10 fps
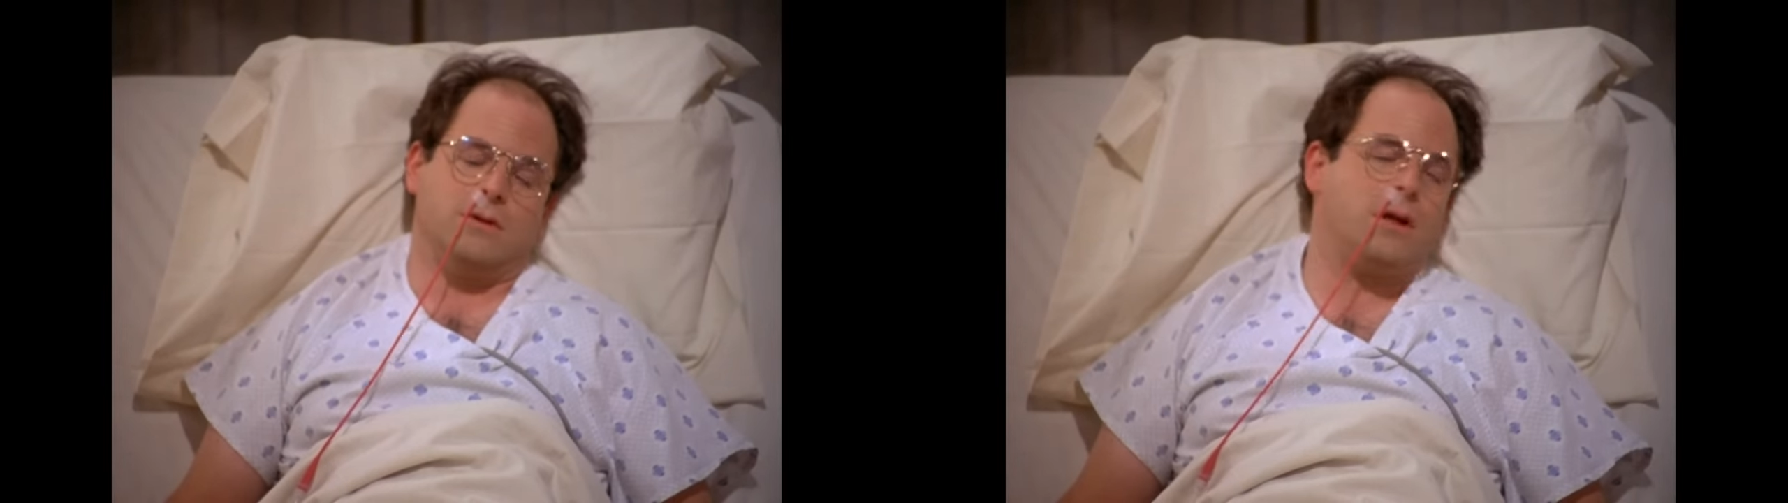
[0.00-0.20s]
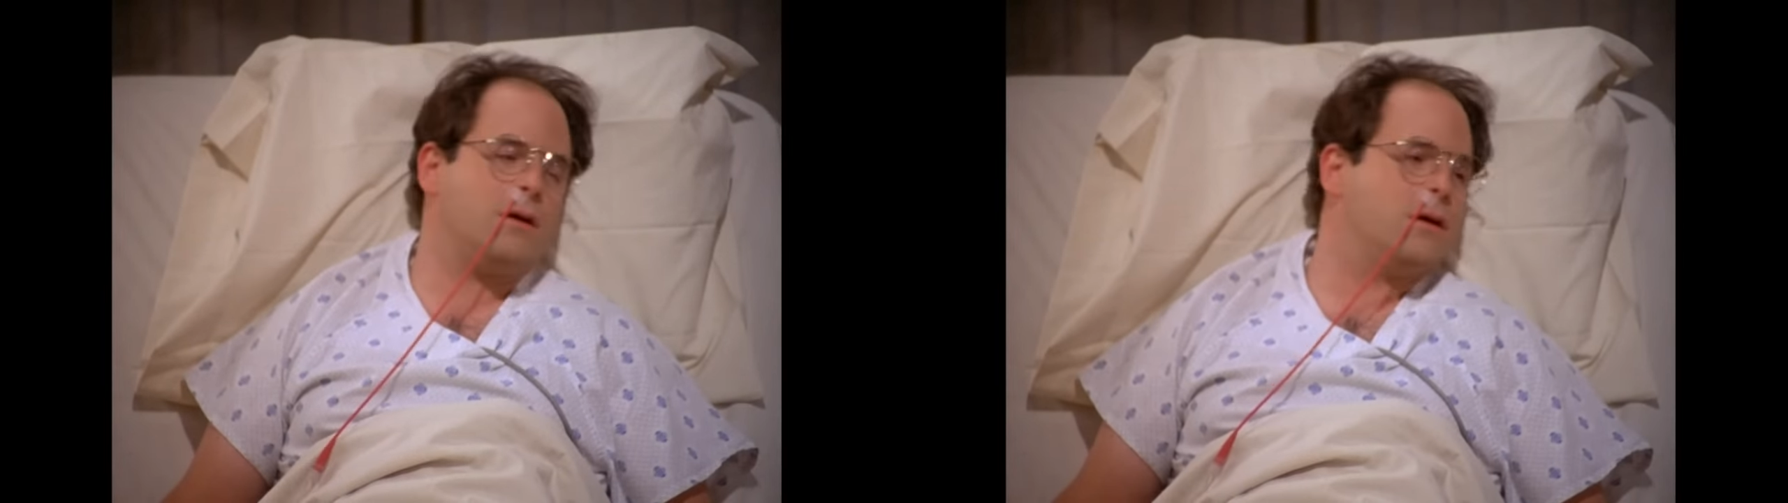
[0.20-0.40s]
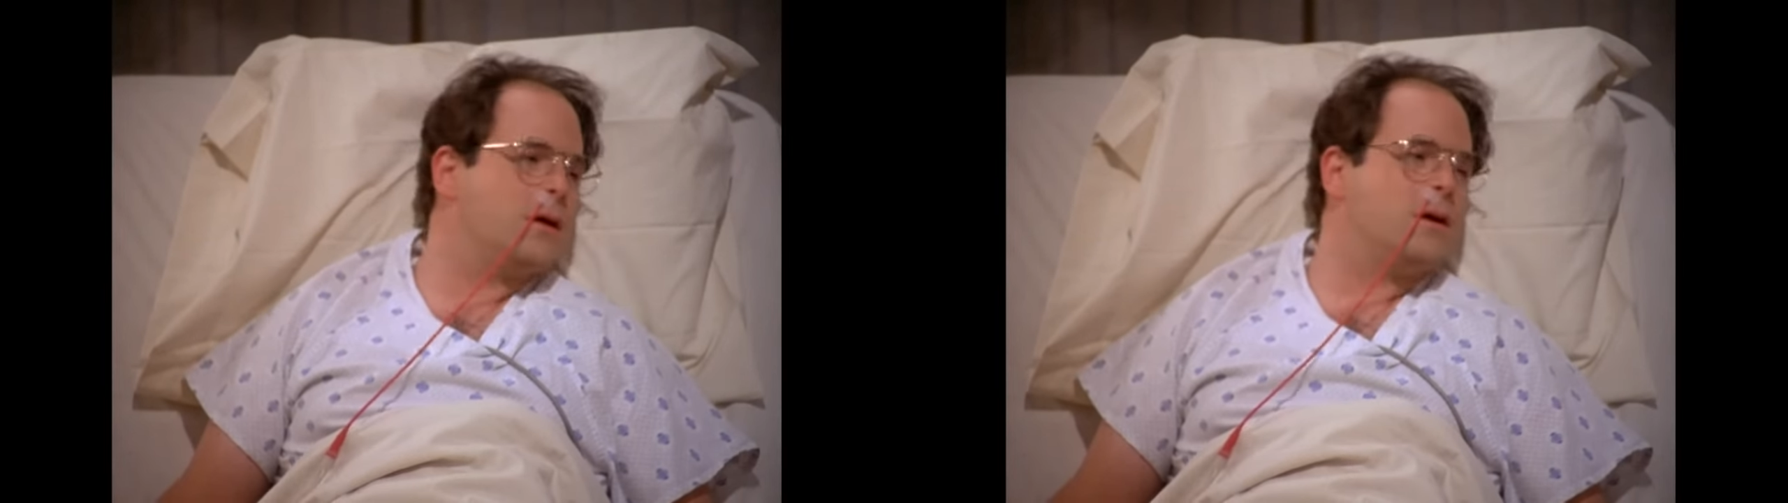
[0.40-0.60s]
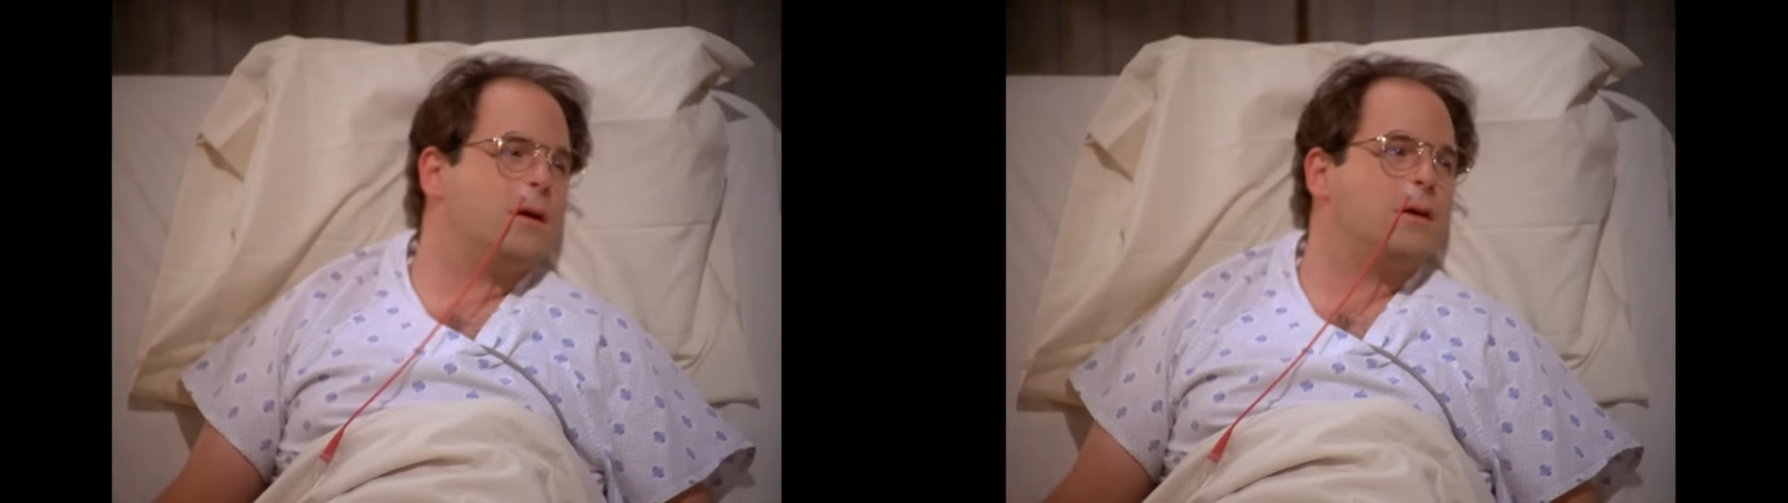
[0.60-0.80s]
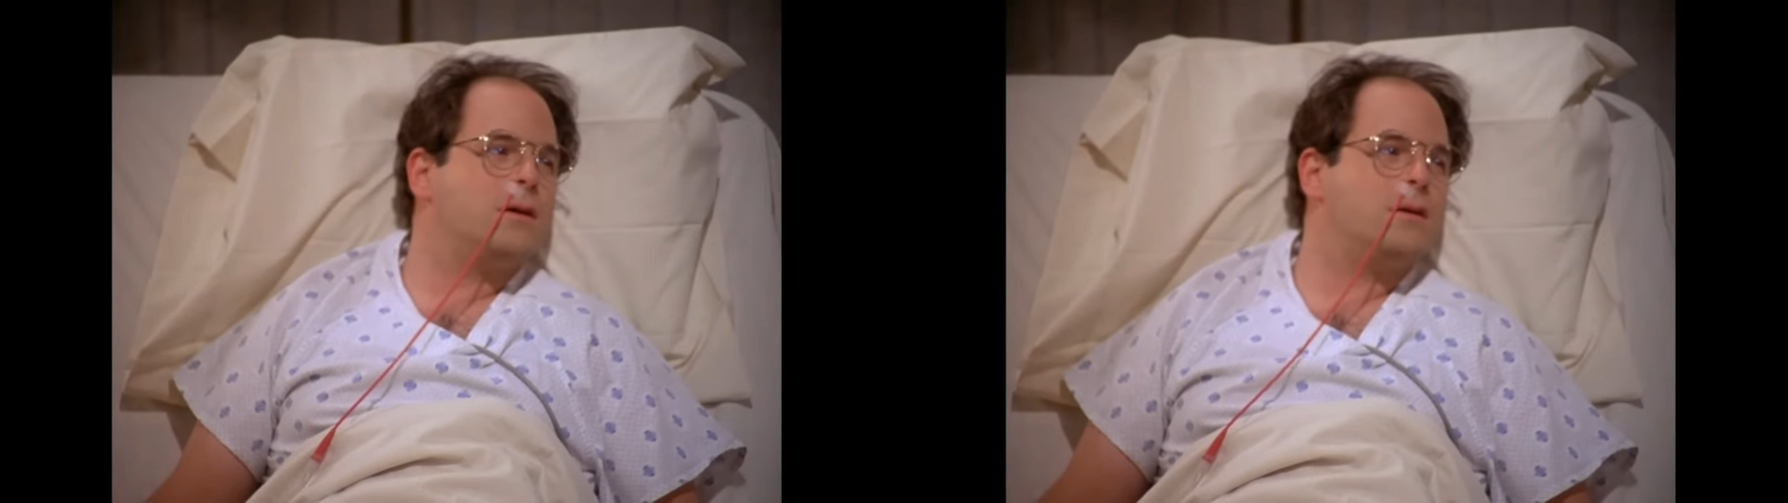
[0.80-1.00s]
You know,
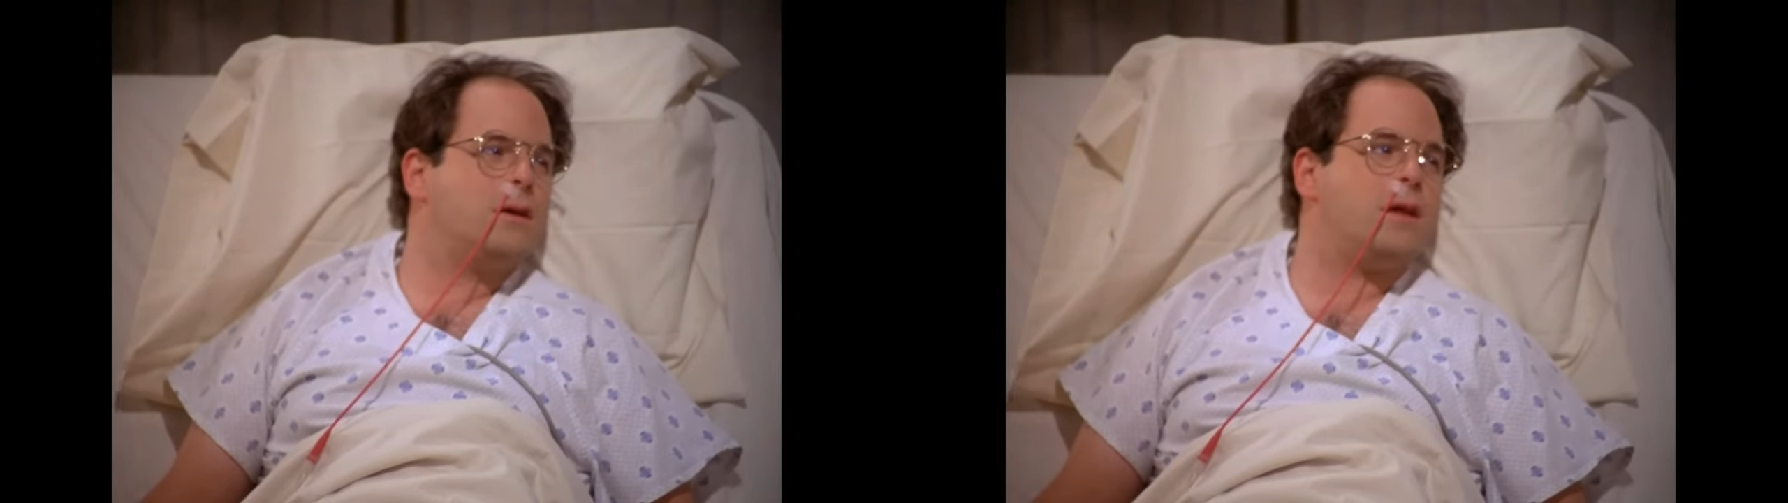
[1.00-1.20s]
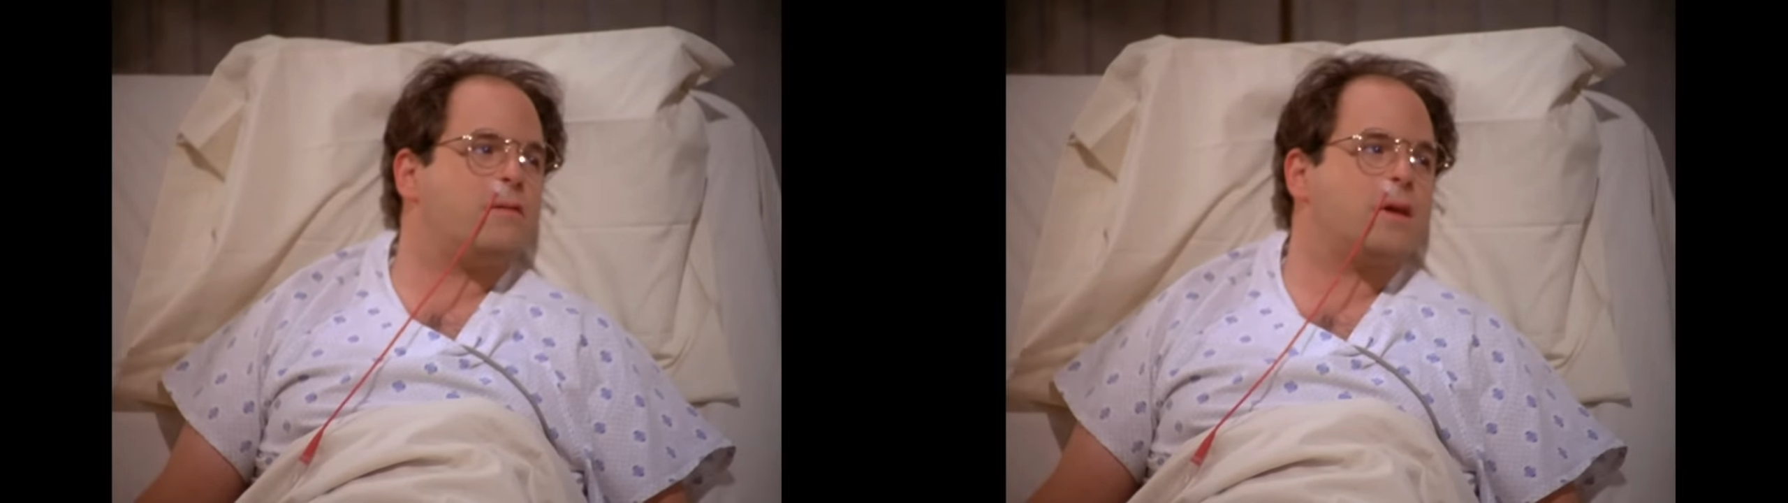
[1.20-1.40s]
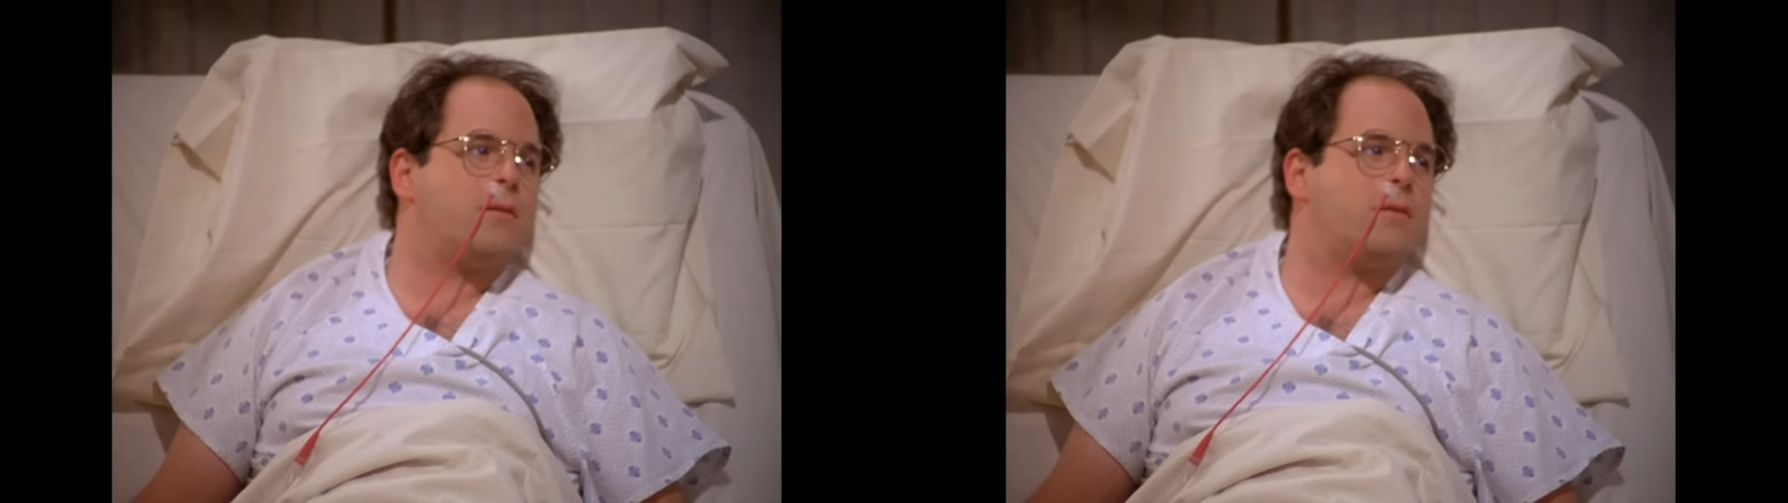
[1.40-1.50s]
they never